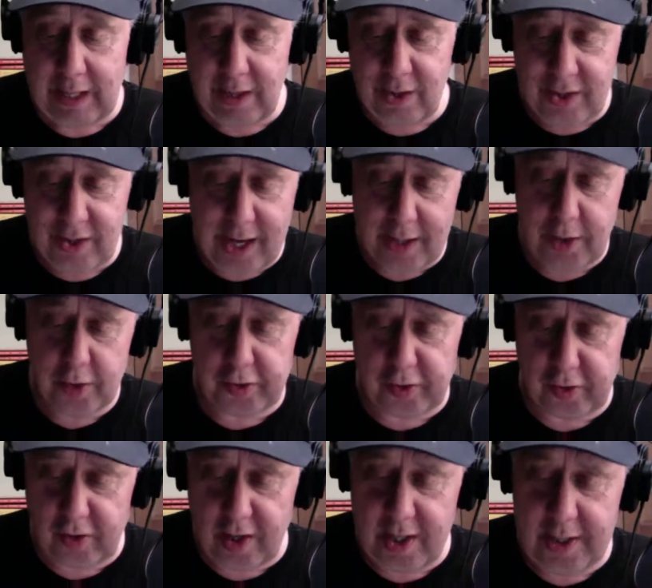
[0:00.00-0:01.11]
Dr.
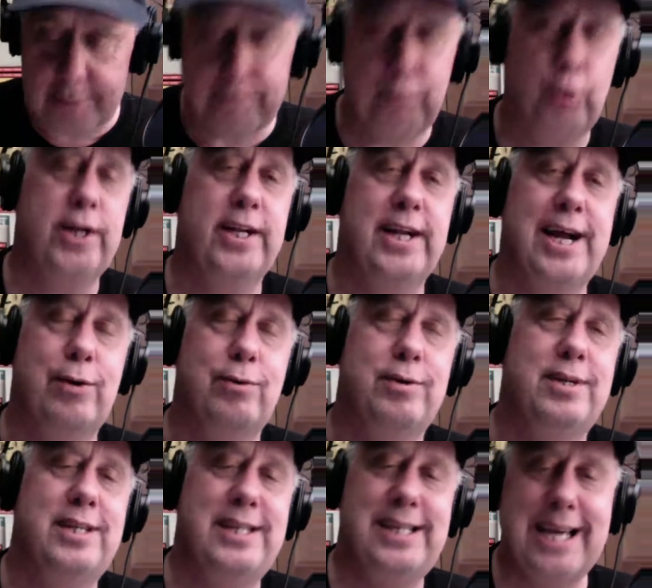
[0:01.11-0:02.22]
Sasong pointed out,
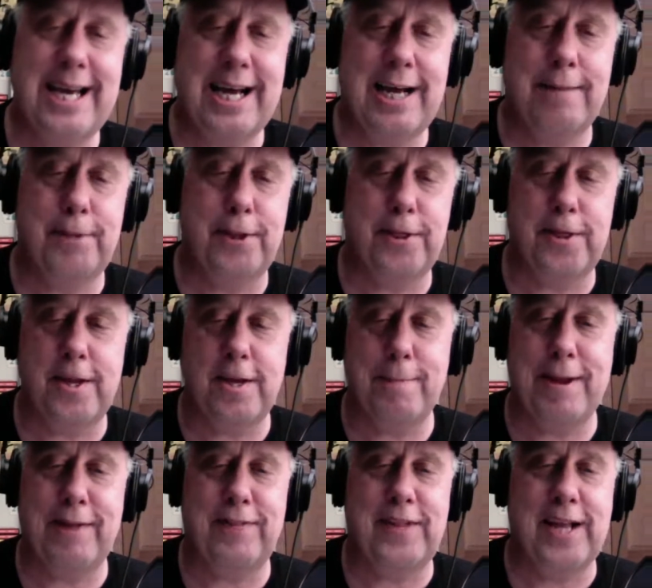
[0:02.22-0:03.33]
yeah, but think
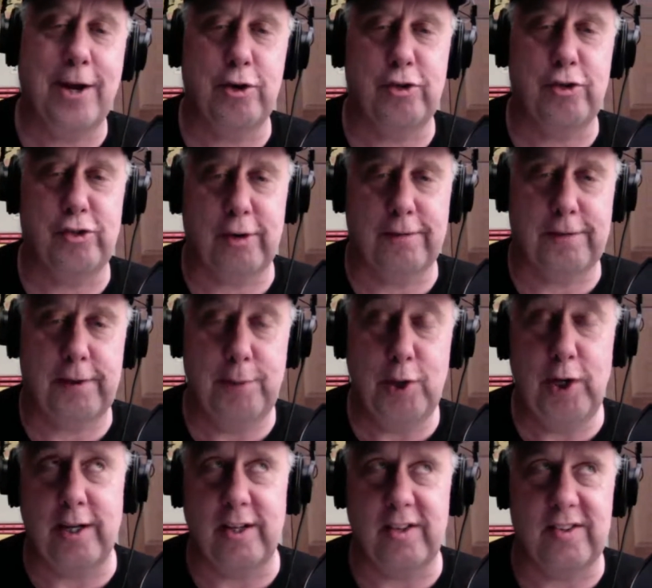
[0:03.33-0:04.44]
about the underserved
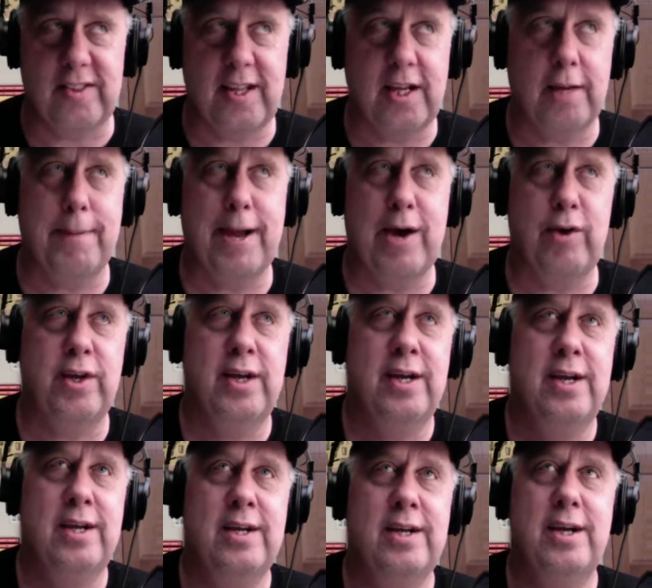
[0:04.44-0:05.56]
communities. Think about
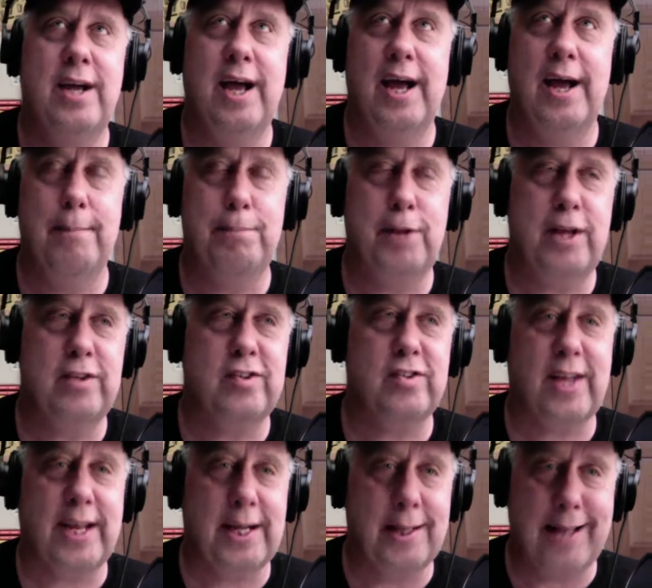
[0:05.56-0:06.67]
places
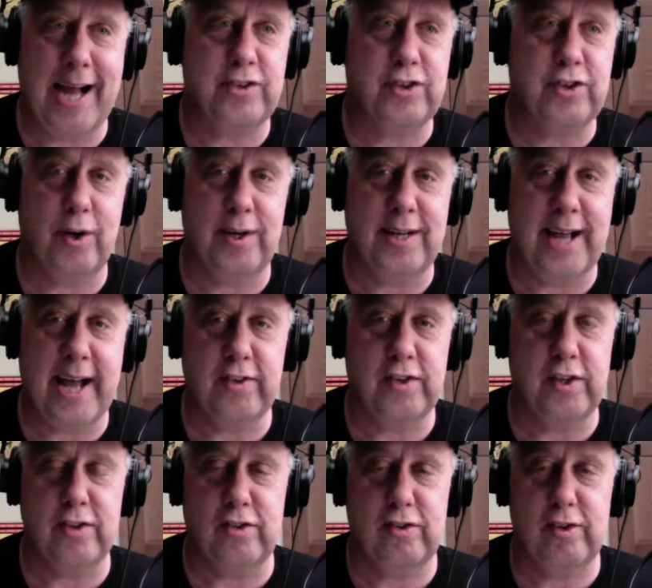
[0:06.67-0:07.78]
like Alaska or
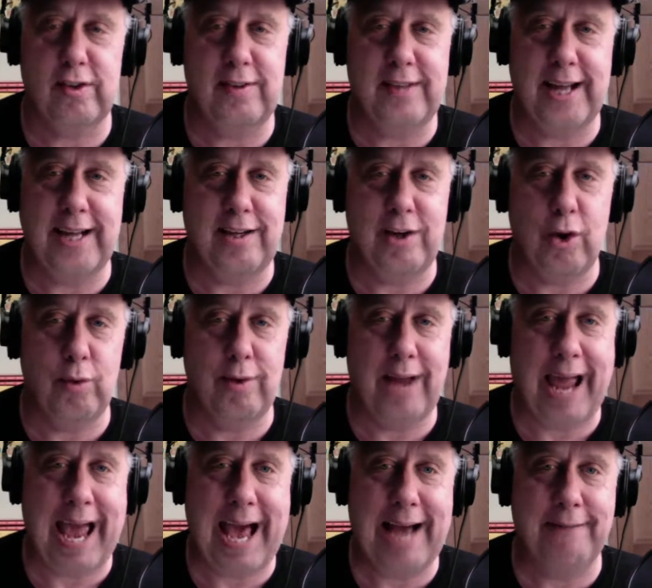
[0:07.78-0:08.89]
Texas that don't
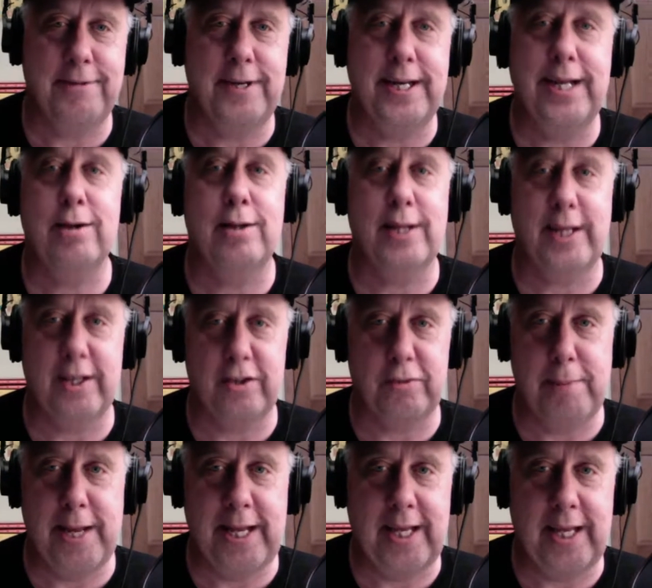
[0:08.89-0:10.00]
have nearly as
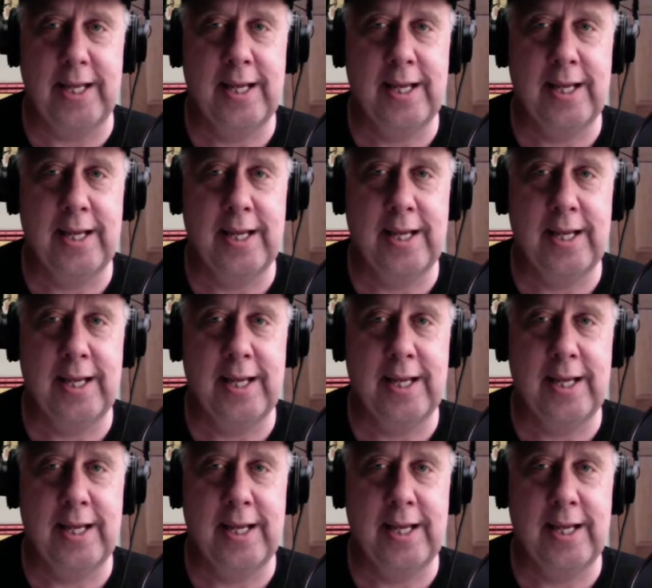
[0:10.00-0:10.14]
many